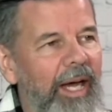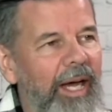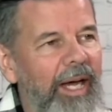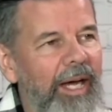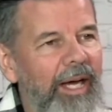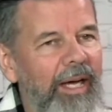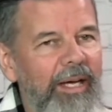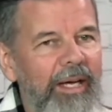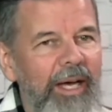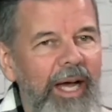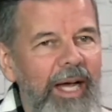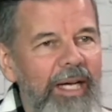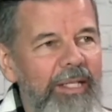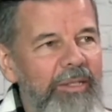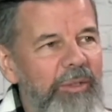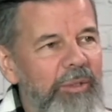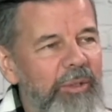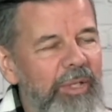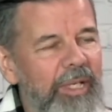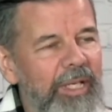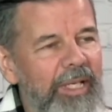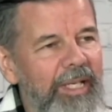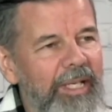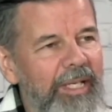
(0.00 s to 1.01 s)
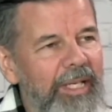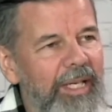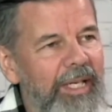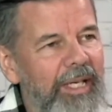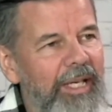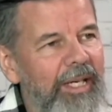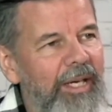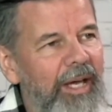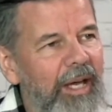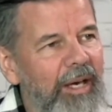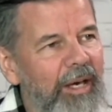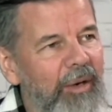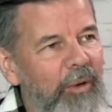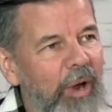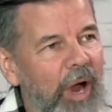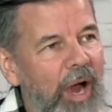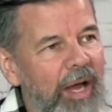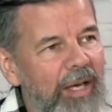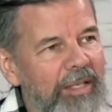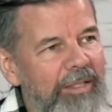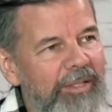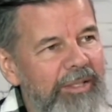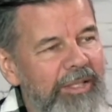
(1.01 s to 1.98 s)
Actually, on
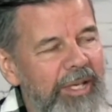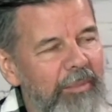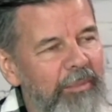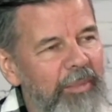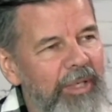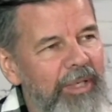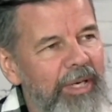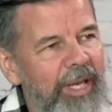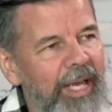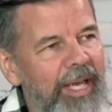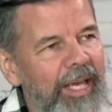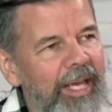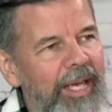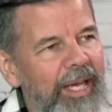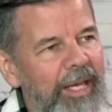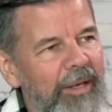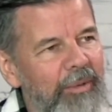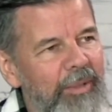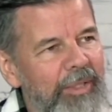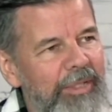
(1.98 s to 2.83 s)
a hot summer day,